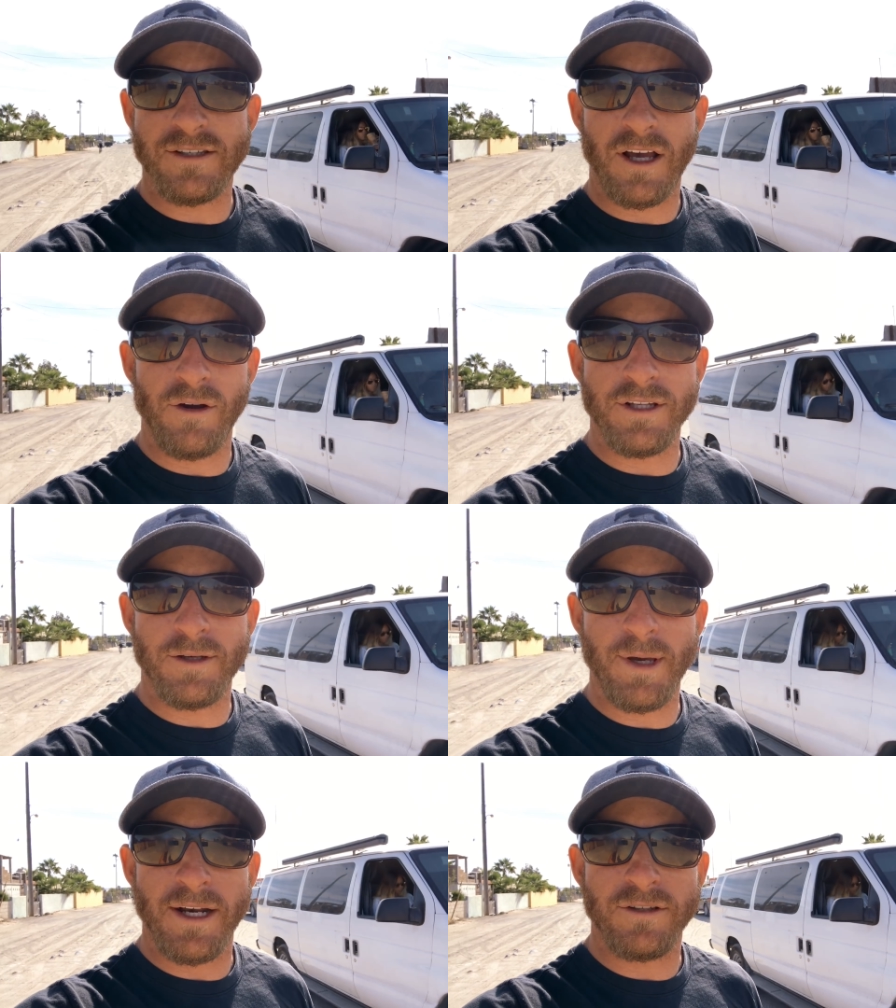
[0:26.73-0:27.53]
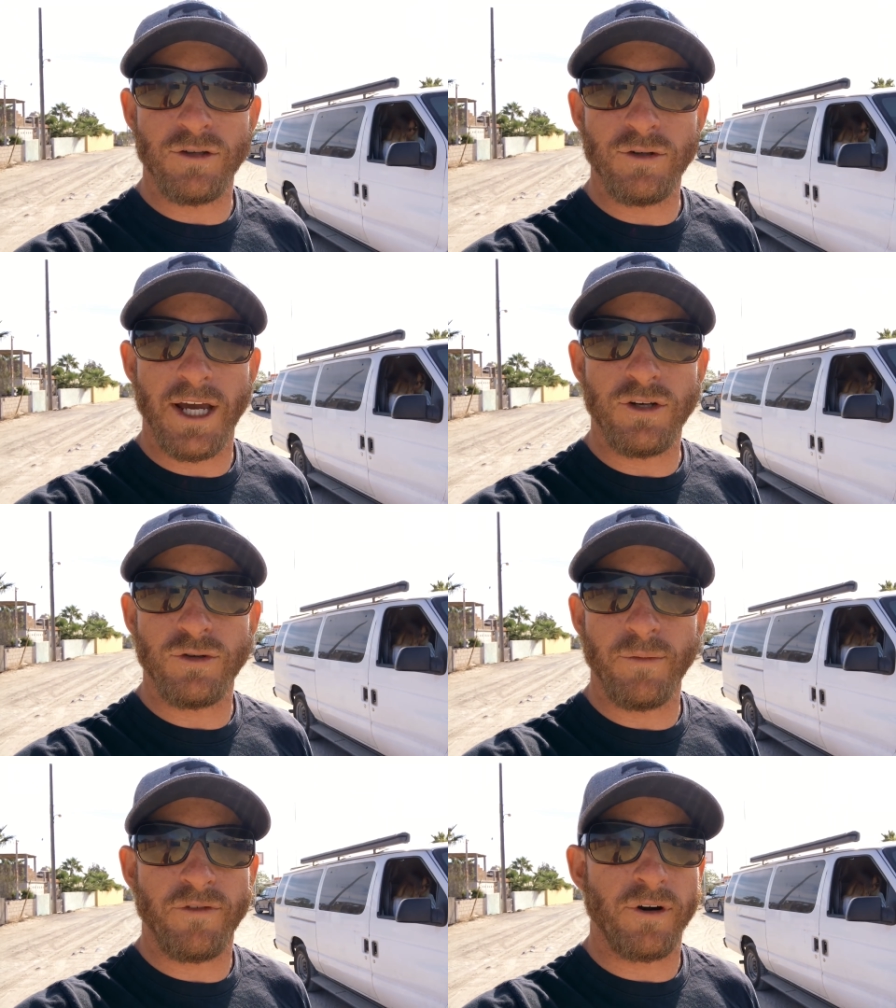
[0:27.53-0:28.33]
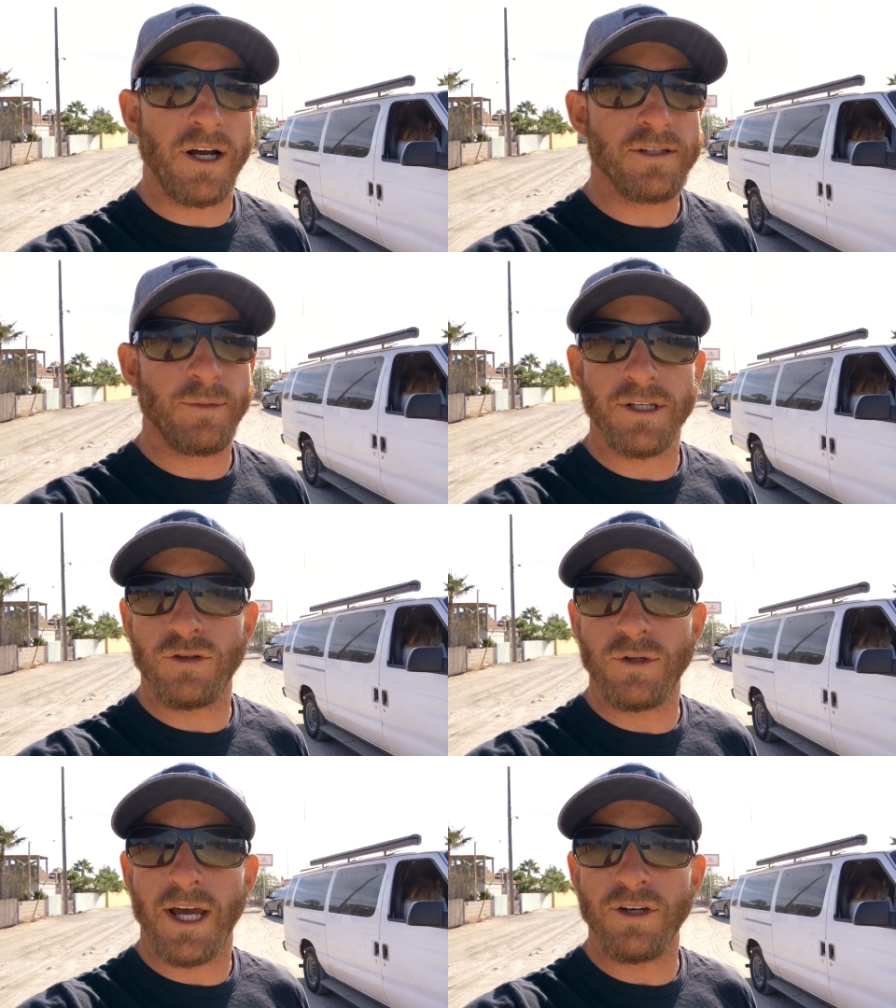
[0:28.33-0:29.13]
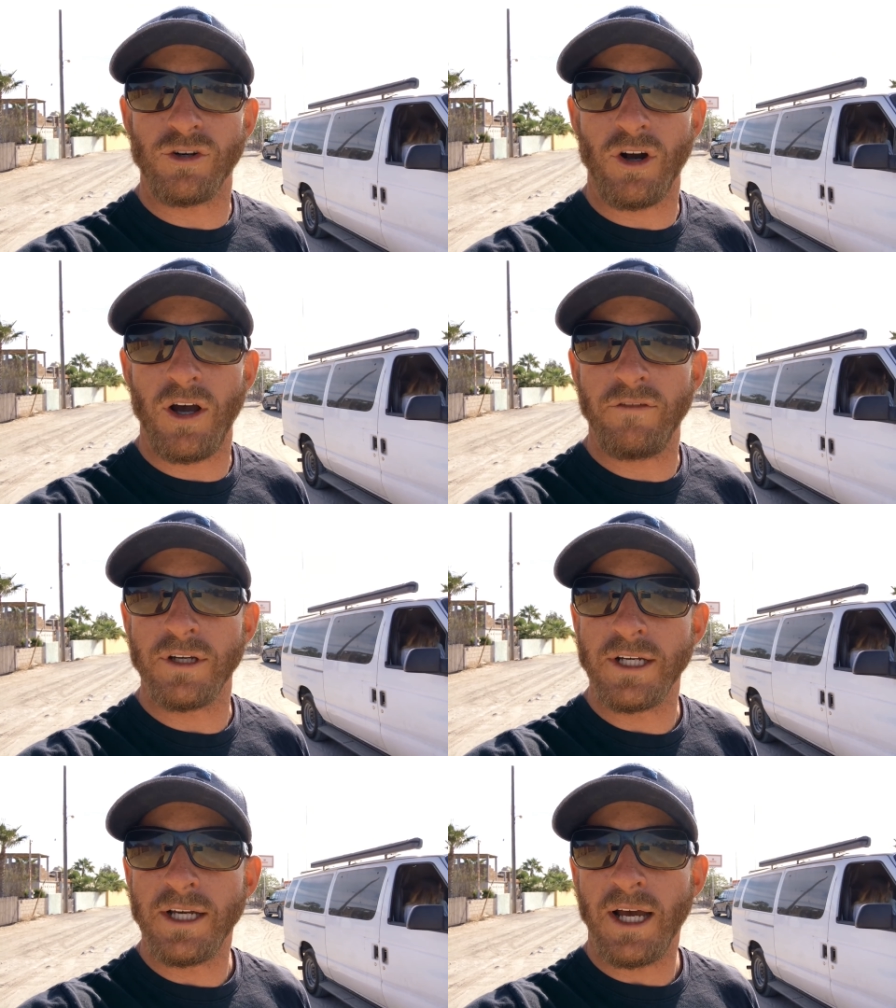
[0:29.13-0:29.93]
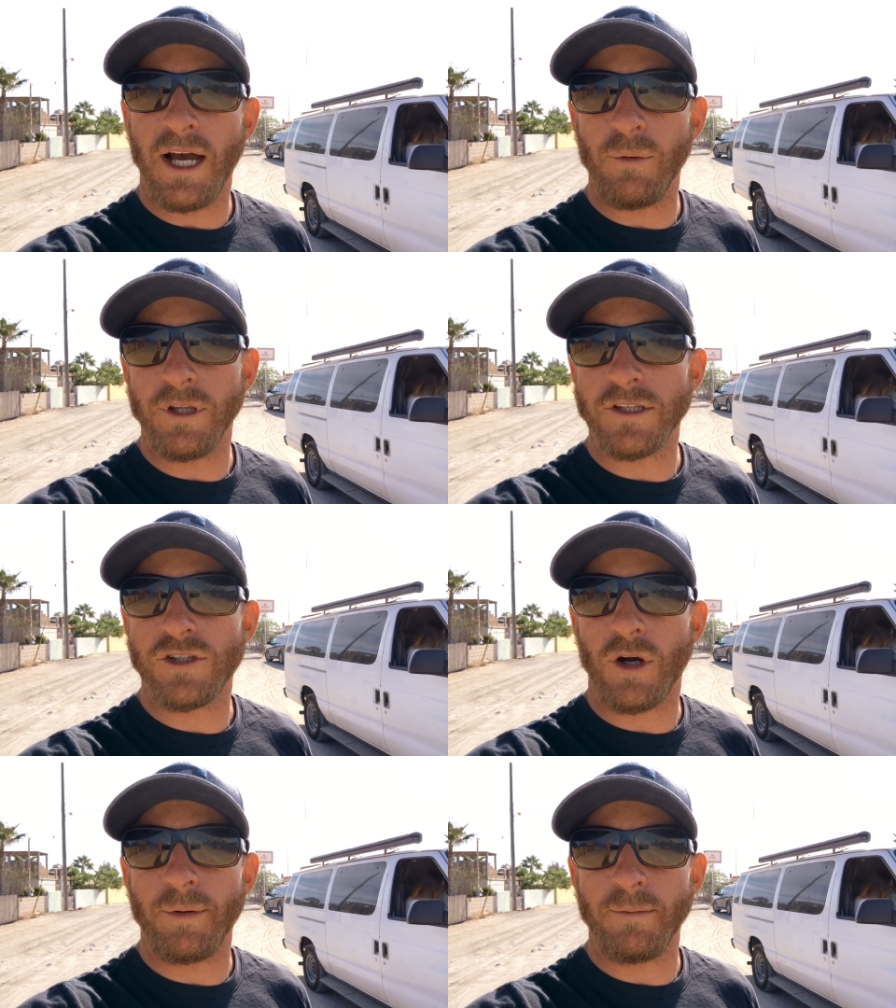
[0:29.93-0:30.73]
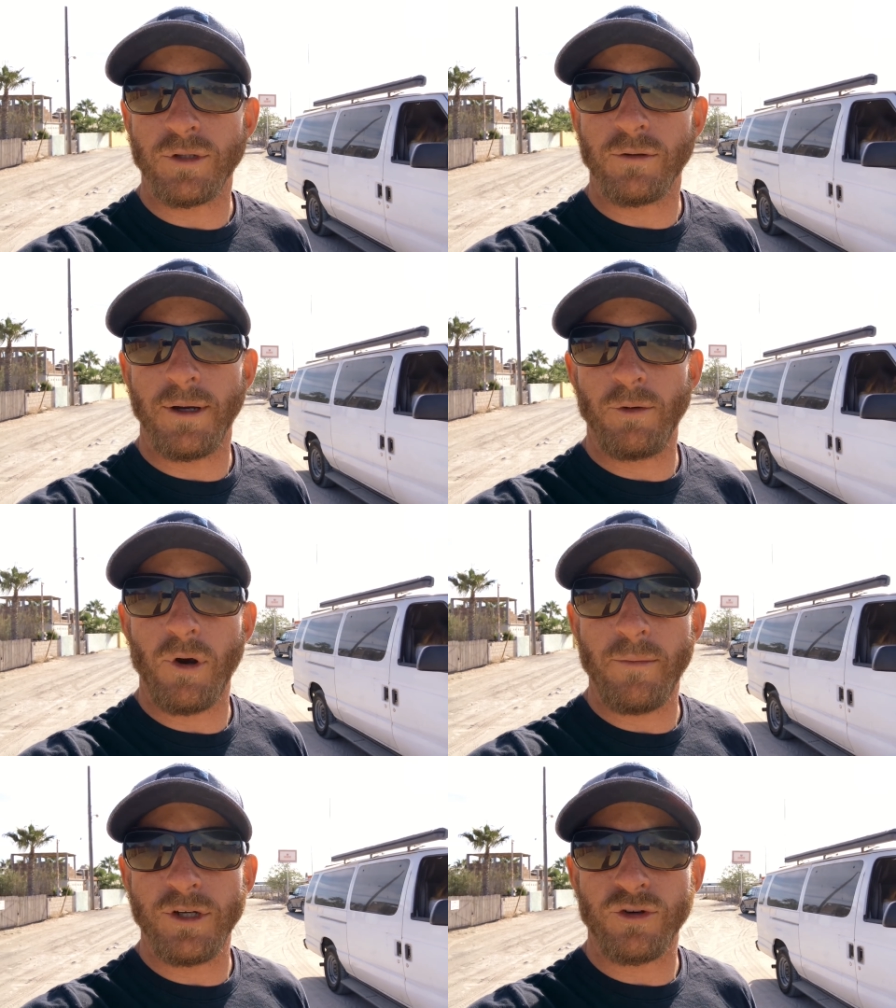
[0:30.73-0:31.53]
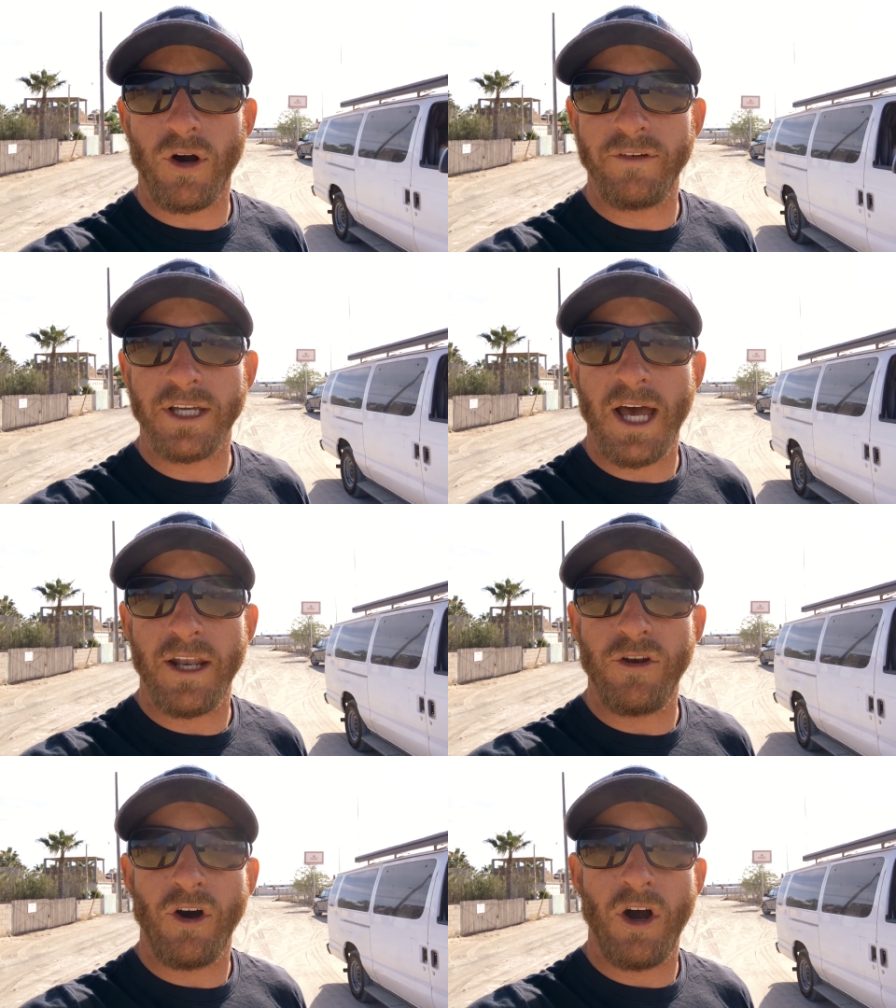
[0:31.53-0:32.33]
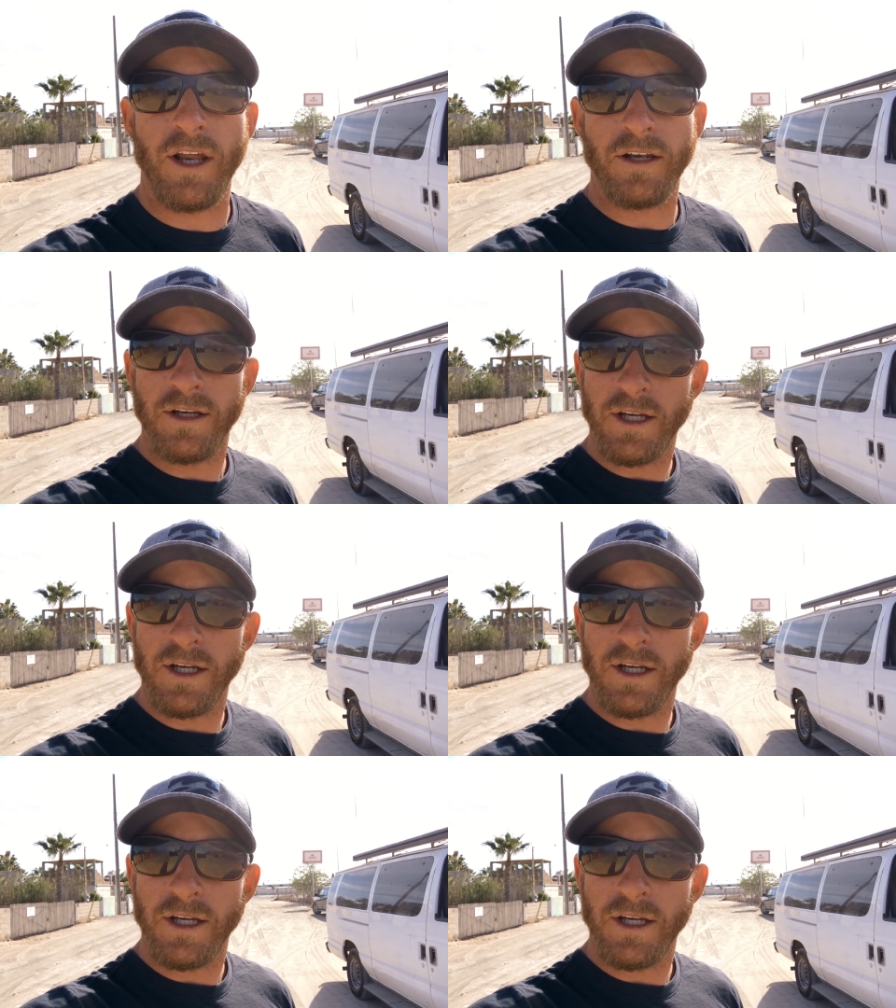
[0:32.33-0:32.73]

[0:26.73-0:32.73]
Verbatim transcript: So it's about a two-day trip for us. It'll be a two-day drive uh, with a stop in between. We won't be driving at night.